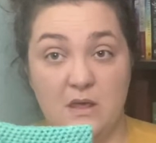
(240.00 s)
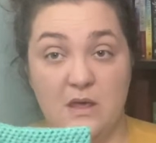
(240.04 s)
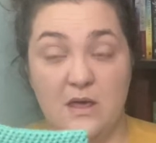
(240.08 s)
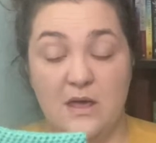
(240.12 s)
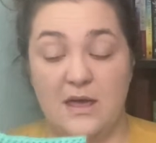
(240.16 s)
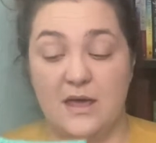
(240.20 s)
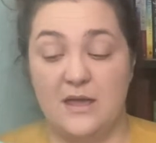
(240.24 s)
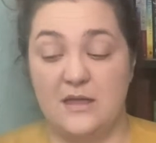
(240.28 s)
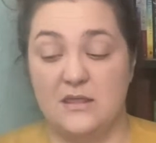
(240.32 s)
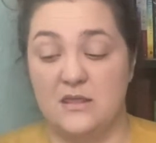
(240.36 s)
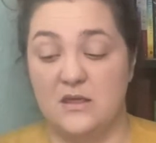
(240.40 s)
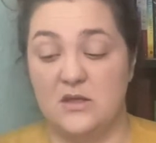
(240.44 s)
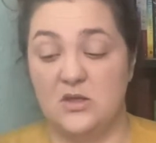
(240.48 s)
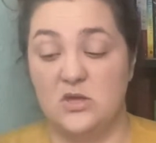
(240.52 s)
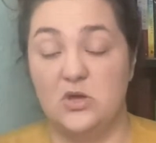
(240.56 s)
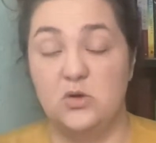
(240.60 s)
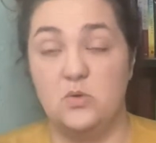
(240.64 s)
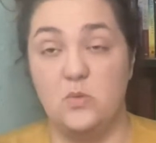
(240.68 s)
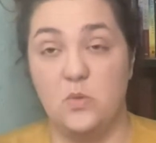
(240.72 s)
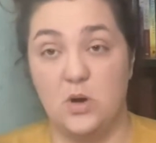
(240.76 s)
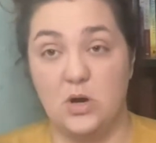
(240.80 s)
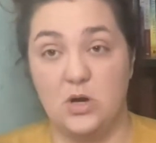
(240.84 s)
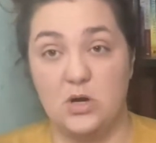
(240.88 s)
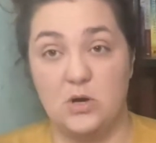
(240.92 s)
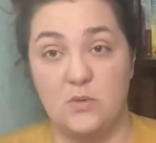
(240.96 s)
And then you
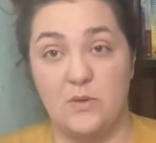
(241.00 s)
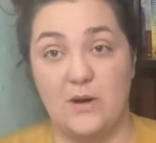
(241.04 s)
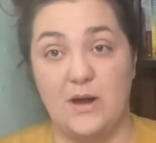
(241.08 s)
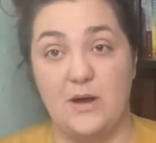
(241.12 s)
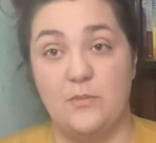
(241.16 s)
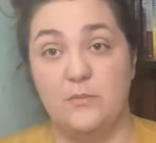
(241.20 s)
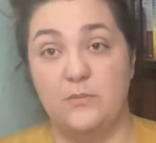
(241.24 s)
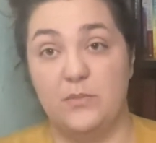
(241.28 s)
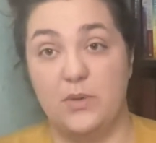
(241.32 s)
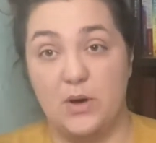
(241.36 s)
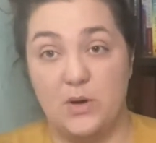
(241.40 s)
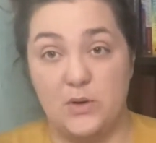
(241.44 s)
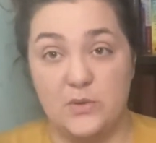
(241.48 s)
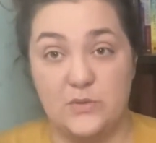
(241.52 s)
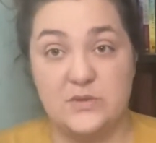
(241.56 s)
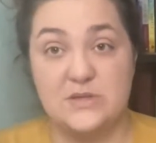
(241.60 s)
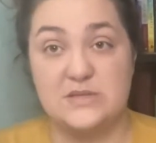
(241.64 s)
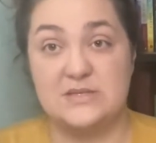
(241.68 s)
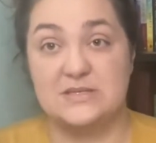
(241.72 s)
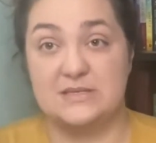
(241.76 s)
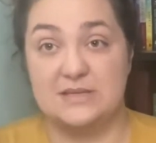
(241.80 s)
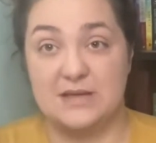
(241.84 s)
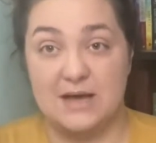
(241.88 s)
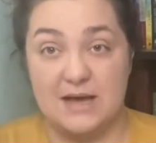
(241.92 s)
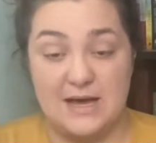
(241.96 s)
work around both
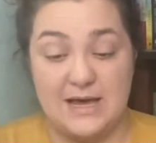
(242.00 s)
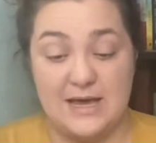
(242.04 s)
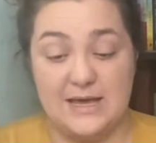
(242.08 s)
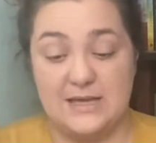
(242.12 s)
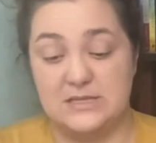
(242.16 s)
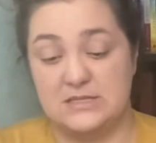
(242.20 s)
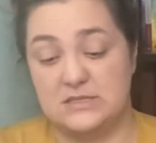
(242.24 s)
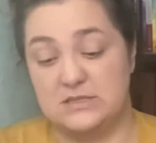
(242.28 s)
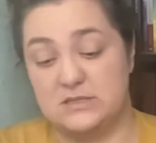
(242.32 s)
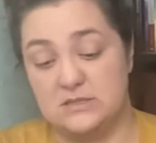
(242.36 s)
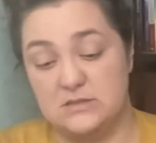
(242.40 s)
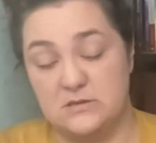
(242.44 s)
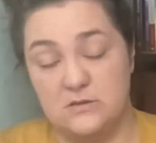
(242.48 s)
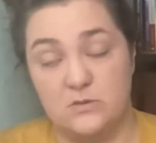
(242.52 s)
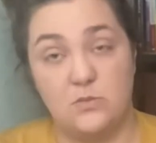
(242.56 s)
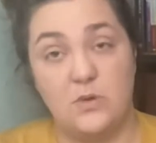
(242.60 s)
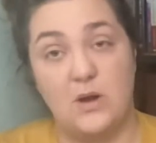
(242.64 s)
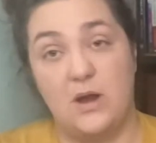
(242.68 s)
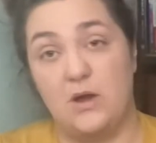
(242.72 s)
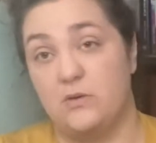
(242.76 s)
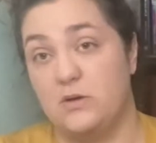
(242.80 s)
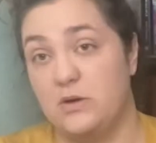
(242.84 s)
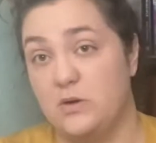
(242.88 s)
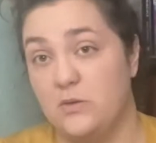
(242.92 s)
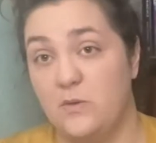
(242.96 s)
sides,
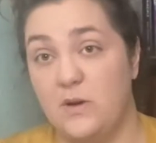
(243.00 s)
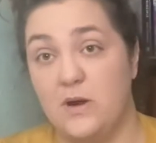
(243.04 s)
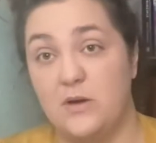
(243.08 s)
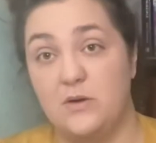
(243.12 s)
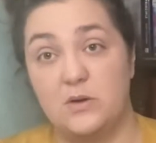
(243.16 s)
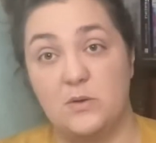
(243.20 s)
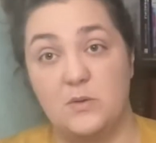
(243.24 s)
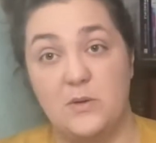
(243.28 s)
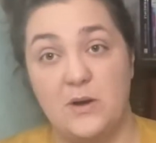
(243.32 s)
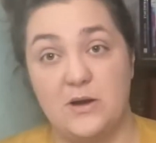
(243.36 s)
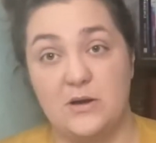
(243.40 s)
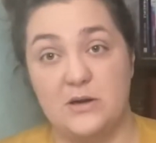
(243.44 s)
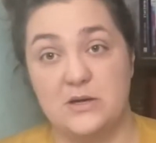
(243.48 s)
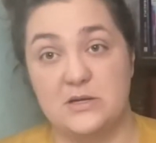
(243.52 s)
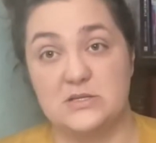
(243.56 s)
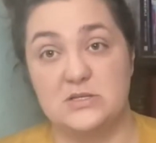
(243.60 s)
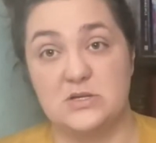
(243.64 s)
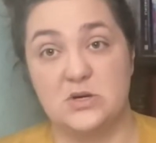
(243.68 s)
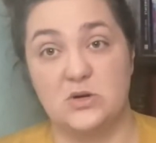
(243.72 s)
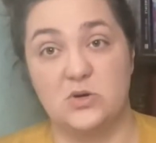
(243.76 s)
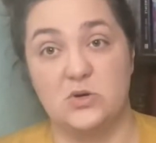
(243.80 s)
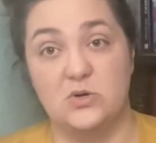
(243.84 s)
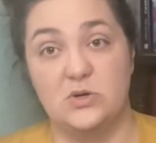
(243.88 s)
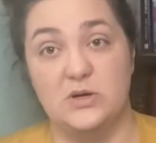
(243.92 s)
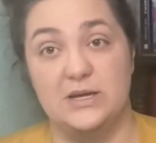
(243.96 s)
round and round and round in a
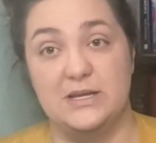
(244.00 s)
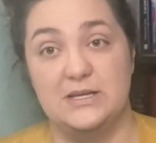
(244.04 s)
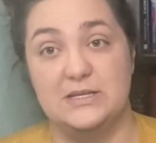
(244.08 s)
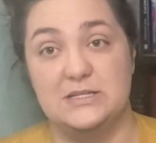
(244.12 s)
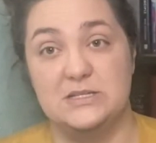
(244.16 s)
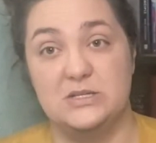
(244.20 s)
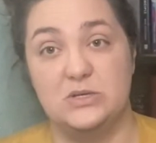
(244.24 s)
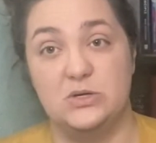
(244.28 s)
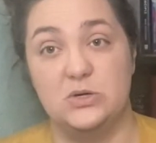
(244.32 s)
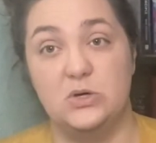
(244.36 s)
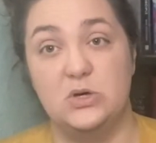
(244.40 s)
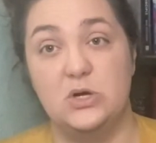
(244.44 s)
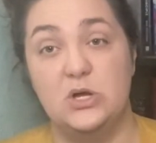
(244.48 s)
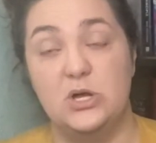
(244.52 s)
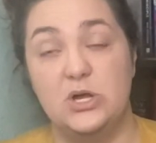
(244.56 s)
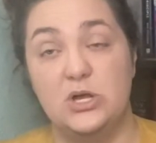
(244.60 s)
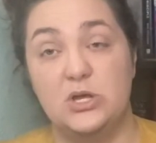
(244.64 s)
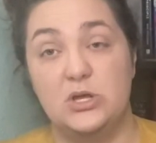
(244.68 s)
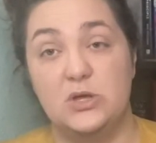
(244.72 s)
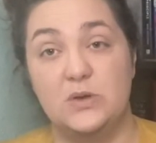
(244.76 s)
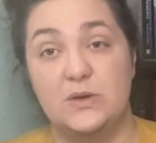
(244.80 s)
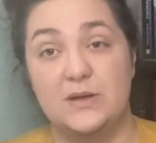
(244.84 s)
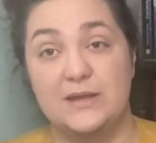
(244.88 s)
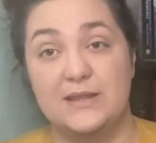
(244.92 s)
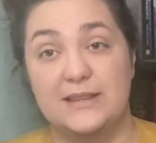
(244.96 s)
circle until
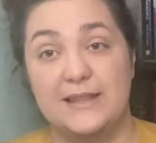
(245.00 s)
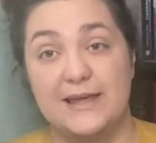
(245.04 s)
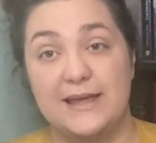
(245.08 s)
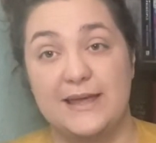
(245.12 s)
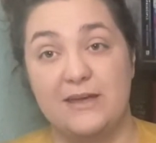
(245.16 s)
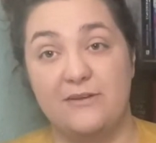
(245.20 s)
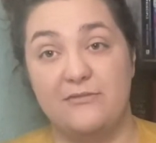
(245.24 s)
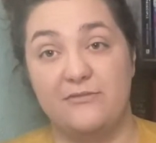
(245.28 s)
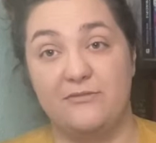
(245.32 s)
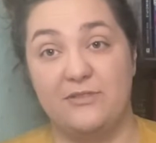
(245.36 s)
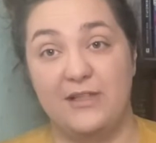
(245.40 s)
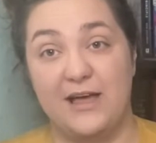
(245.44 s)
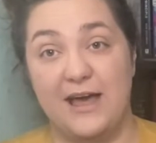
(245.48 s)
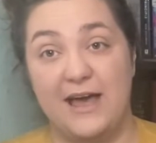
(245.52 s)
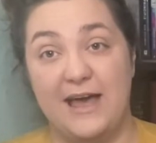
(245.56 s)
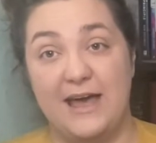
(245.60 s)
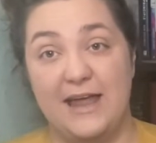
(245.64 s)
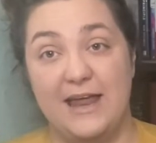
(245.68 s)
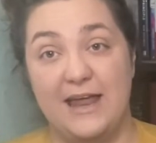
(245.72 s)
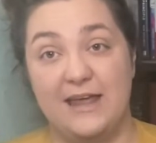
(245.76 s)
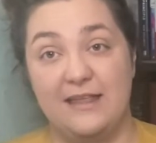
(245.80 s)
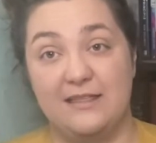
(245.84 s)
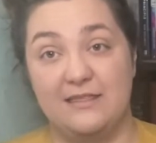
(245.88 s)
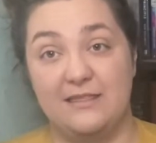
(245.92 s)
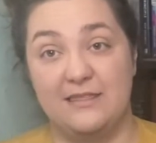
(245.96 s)
you can lay it flat
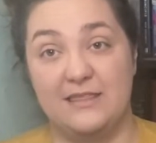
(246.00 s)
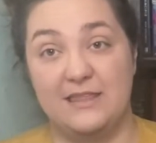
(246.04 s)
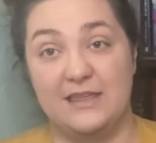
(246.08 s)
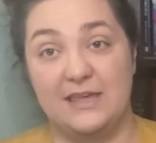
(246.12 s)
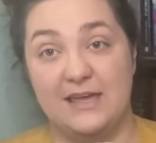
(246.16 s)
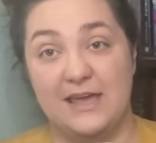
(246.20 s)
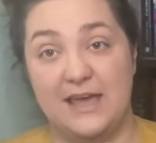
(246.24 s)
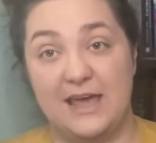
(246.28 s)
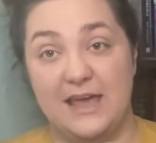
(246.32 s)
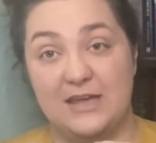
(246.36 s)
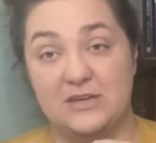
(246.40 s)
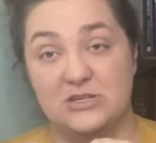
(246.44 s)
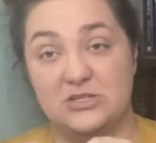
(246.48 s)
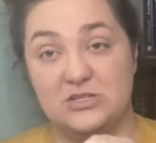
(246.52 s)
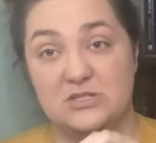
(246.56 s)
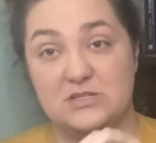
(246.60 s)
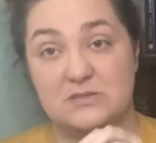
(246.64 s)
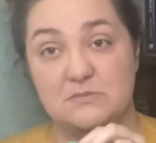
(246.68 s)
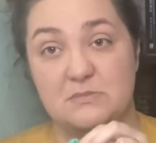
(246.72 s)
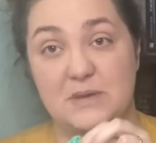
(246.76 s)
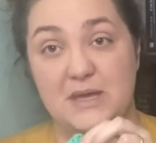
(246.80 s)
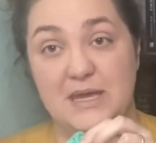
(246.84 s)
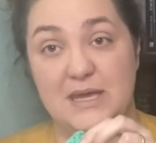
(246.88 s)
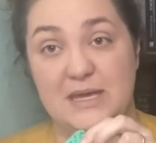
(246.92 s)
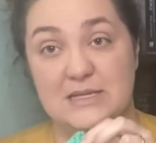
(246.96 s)
and the edges
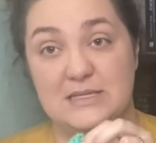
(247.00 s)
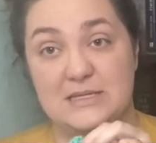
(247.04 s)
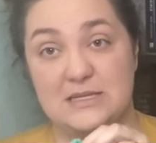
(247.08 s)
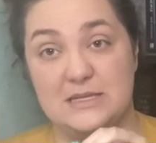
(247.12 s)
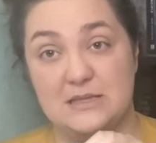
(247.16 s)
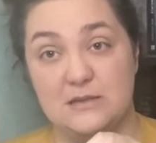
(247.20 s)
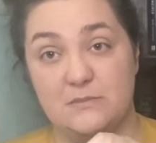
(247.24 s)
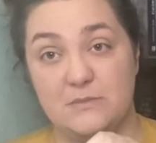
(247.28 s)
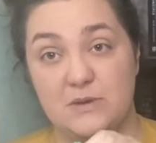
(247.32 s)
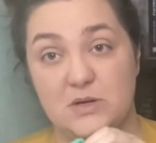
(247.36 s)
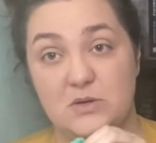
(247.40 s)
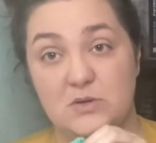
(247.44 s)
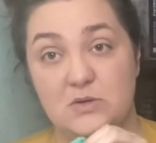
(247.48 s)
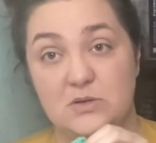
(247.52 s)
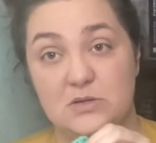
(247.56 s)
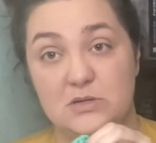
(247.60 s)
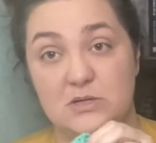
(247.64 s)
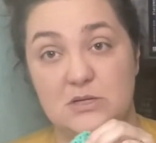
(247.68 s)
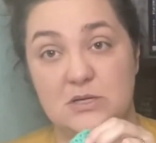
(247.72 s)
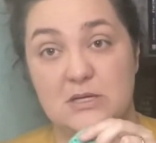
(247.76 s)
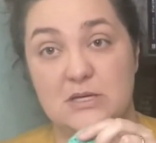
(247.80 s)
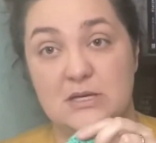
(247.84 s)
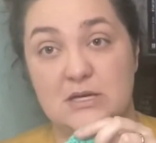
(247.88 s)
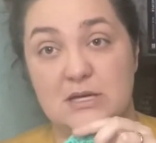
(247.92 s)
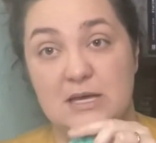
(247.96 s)
meet in the middle,
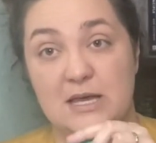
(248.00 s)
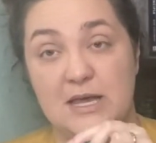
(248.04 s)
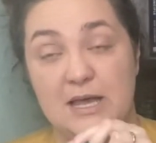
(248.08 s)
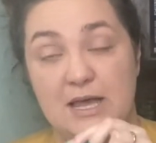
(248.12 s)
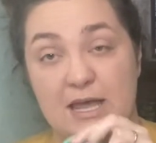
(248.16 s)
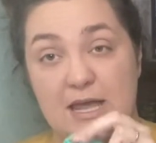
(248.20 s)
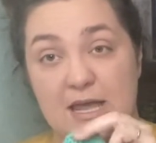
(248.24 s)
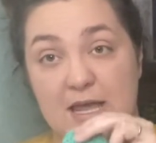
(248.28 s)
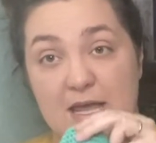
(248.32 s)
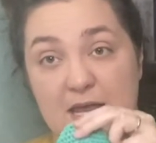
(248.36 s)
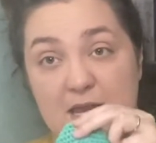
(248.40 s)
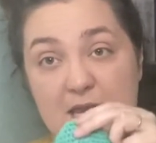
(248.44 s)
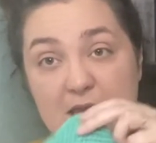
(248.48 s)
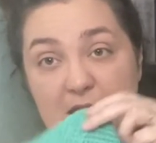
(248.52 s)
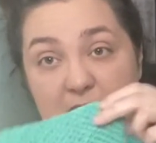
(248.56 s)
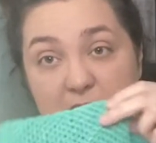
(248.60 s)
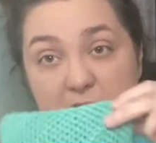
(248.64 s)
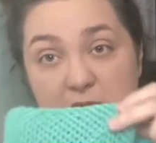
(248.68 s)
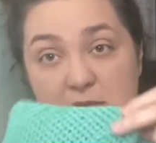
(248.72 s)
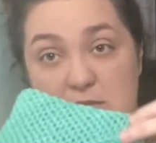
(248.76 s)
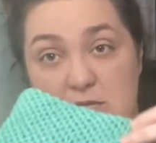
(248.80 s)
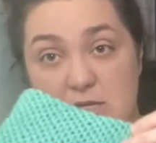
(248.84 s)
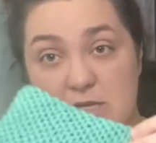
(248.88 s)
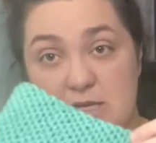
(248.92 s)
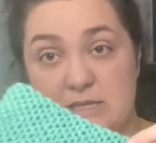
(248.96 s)
and
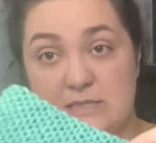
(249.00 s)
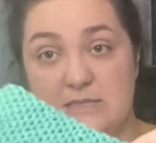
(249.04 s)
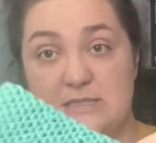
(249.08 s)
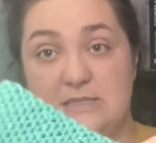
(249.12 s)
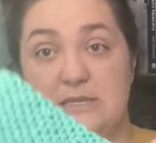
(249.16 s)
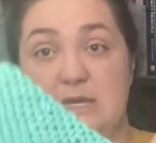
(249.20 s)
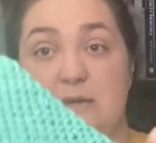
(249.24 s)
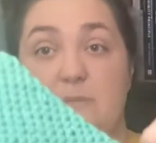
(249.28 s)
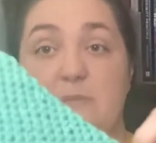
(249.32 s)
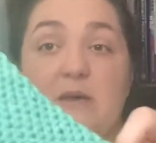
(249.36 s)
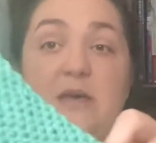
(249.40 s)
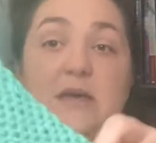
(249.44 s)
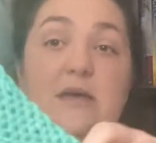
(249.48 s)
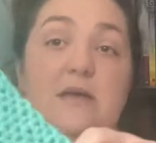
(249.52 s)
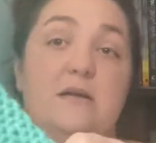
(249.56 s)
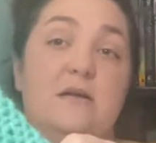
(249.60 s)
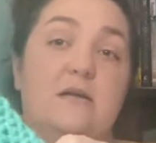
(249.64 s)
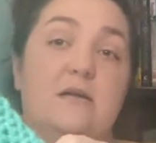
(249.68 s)
you can seam it.